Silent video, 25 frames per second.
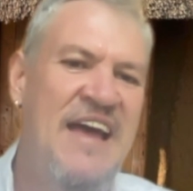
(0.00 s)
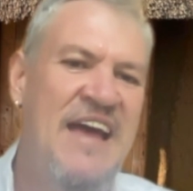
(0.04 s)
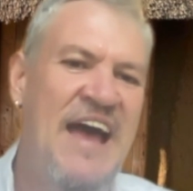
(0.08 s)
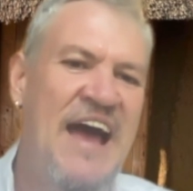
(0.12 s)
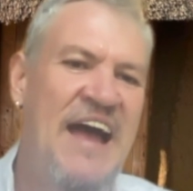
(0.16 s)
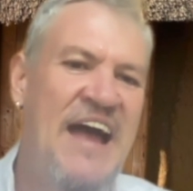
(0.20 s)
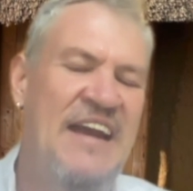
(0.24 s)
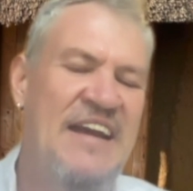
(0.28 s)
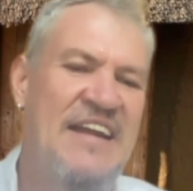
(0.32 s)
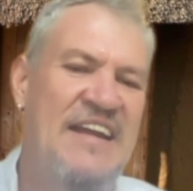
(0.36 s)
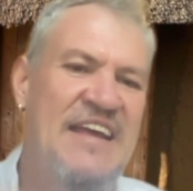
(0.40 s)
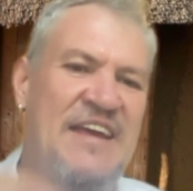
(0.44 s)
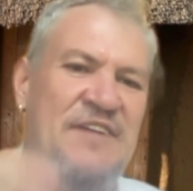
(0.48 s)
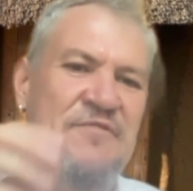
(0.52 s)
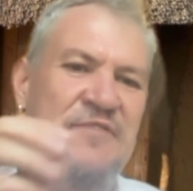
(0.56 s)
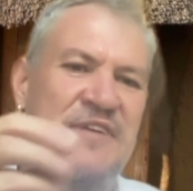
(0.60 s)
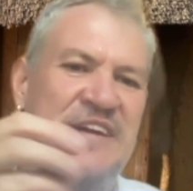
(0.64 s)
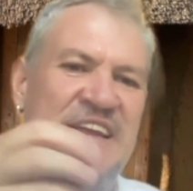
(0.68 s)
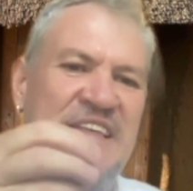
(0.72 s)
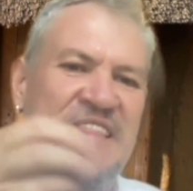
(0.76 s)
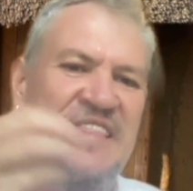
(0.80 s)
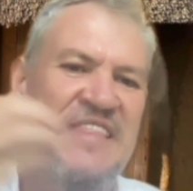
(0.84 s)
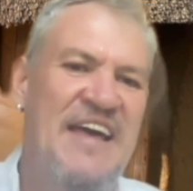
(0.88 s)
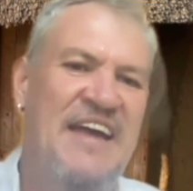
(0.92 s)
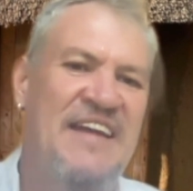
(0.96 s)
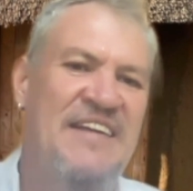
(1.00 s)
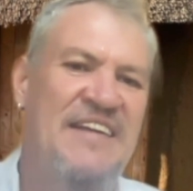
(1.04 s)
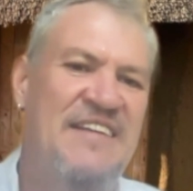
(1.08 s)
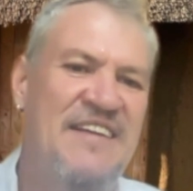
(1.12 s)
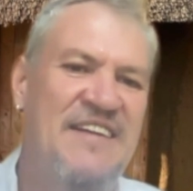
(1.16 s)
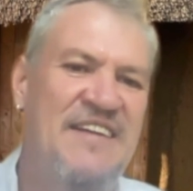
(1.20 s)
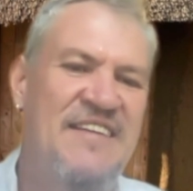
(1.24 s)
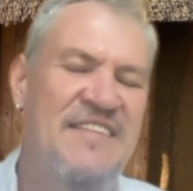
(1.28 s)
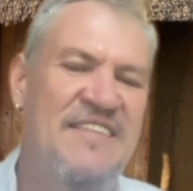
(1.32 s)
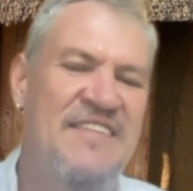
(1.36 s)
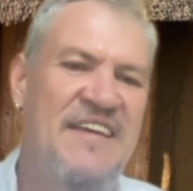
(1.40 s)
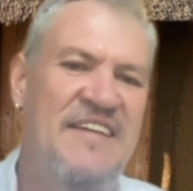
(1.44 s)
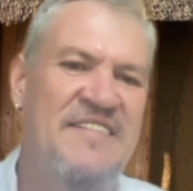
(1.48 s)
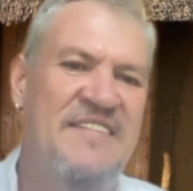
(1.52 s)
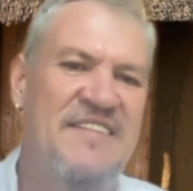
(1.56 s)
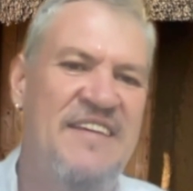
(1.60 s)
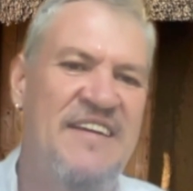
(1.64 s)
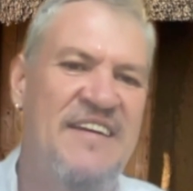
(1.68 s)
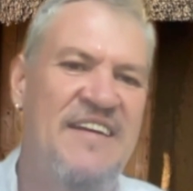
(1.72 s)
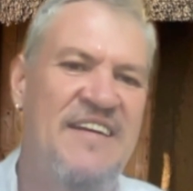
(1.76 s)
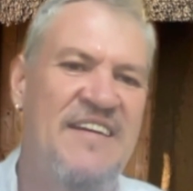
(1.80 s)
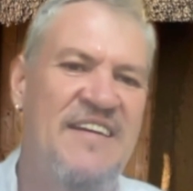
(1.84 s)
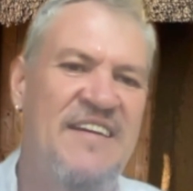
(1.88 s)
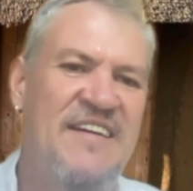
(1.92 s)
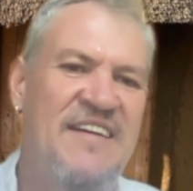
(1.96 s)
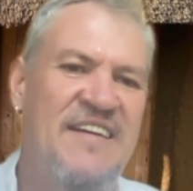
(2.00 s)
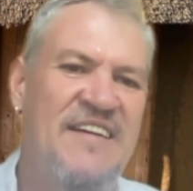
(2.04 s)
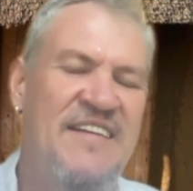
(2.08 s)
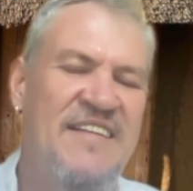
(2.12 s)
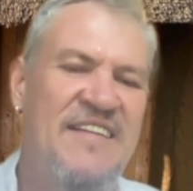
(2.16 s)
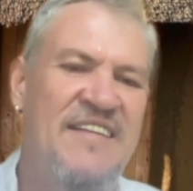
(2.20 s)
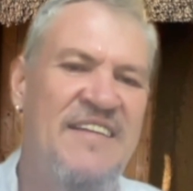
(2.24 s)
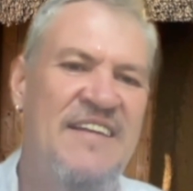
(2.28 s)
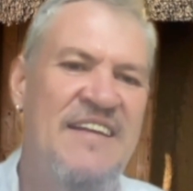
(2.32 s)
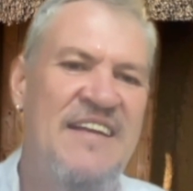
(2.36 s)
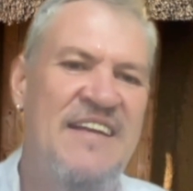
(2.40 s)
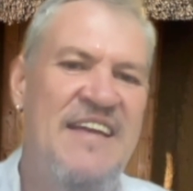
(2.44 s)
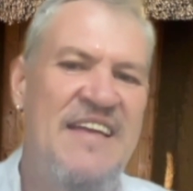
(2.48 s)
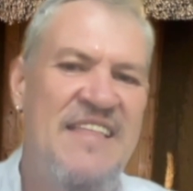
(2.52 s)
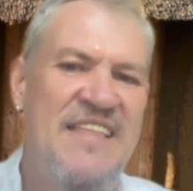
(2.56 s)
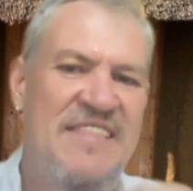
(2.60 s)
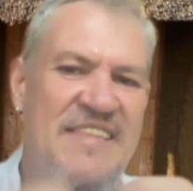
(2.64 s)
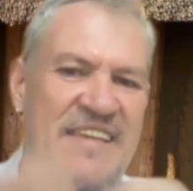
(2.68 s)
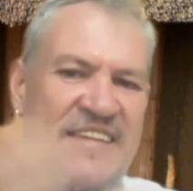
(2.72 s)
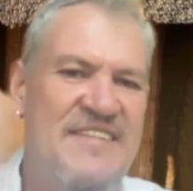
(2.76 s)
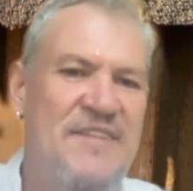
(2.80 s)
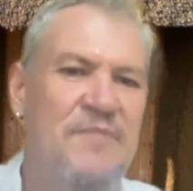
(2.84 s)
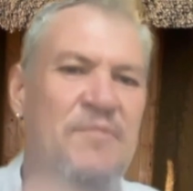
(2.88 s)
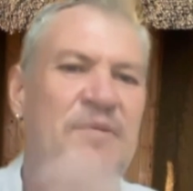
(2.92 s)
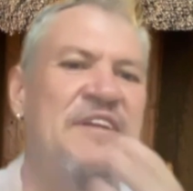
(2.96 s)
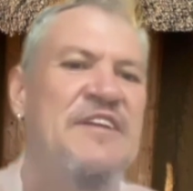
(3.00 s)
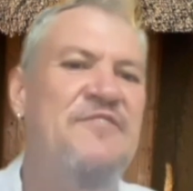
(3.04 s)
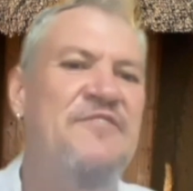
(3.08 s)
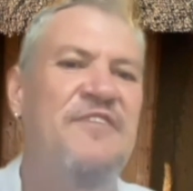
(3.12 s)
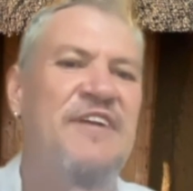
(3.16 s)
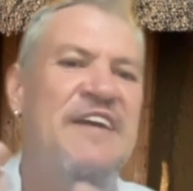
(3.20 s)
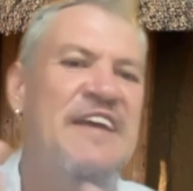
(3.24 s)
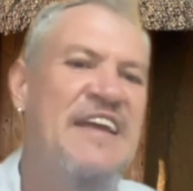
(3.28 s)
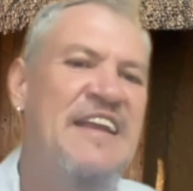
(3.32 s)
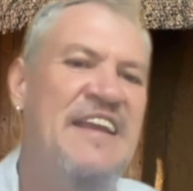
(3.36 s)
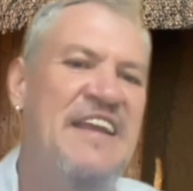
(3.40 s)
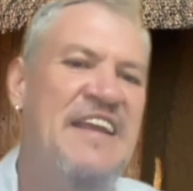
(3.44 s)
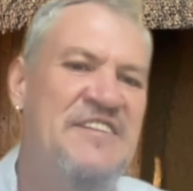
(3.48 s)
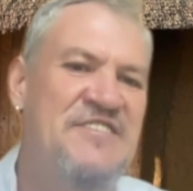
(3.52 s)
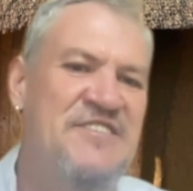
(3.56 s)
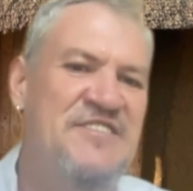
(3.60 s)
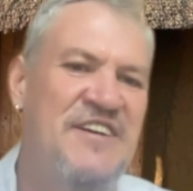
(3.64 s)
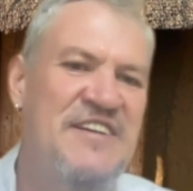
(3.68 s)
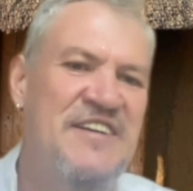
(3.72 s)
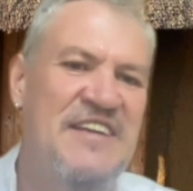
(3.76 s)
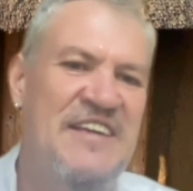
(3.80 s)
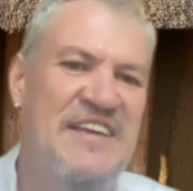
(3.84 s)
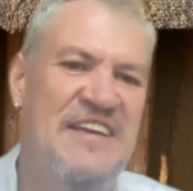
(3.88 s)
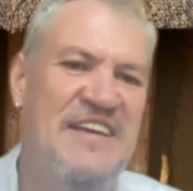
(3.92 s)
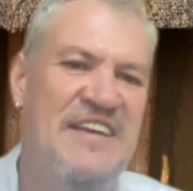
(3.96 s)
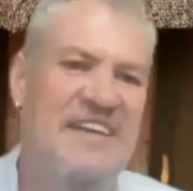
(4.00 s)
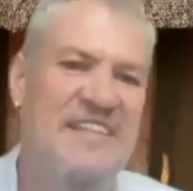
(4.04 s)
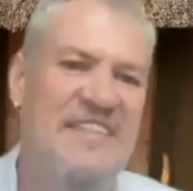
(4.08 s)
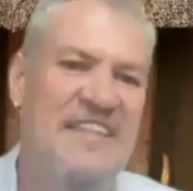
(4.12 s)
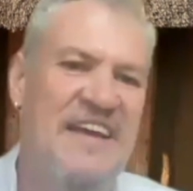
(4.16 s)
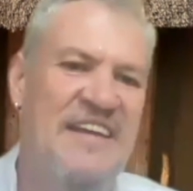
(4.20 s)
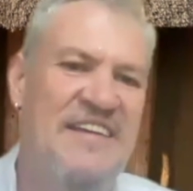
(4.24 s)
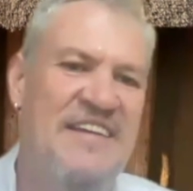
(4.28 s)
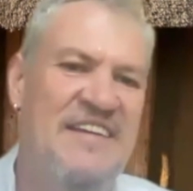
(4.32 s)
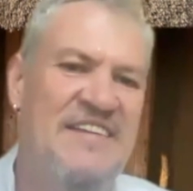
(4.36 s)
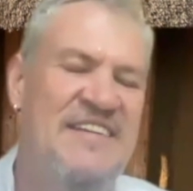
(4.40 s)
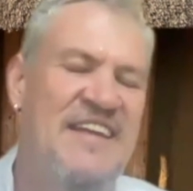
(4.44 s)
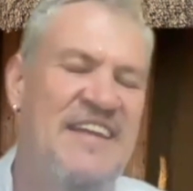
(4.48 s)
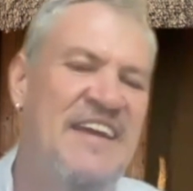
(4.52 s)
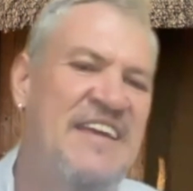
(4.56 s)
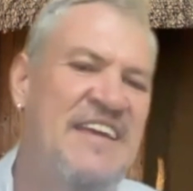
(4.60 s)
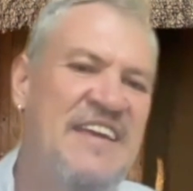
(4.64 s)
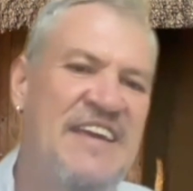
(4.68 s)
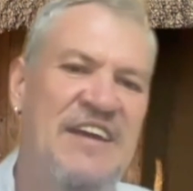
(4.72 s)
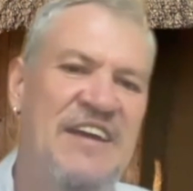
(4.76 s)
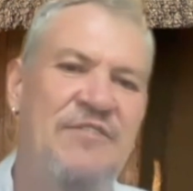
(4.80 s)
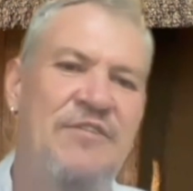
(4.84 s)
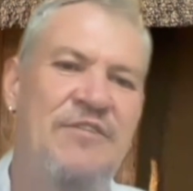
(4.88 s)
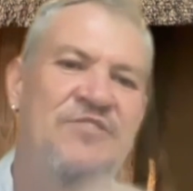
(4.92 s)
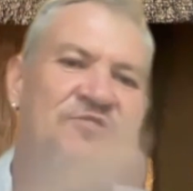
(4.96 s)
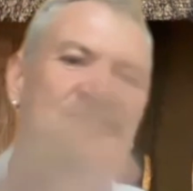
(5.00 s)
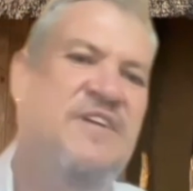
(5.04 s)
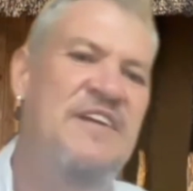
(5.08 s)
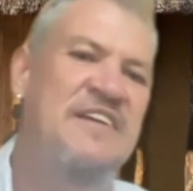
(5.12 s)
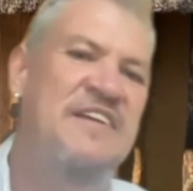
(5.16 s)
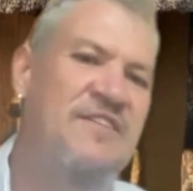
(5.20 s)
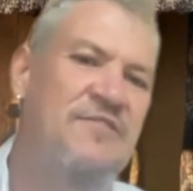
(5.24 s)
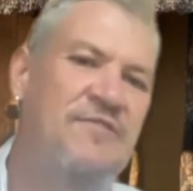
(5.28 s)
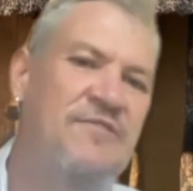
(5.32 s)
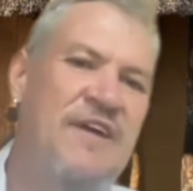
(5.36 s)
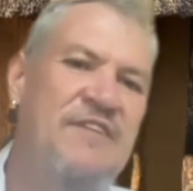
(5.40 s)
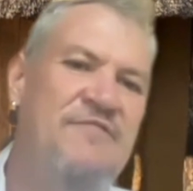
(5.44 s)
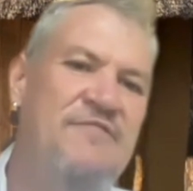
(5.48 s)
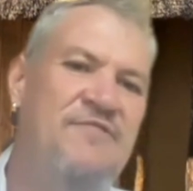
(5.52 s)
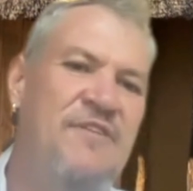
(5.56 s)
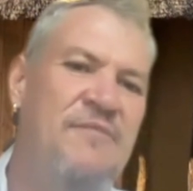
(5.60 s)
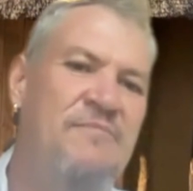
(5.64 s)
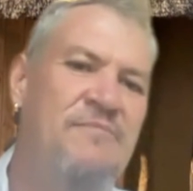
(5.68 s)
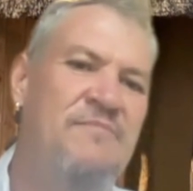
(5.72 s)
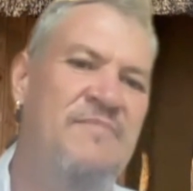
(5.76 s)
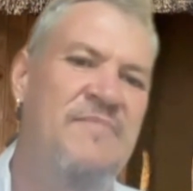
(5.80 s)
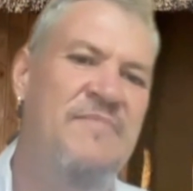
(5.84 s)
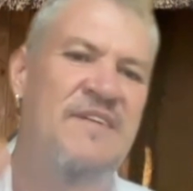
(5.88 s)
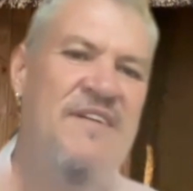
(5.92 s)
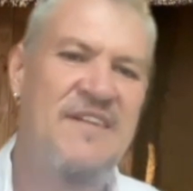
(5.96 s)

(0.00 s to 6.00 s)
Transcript: And even in that, there's a there's a bit of a healing journey in that, in taking a retreat away from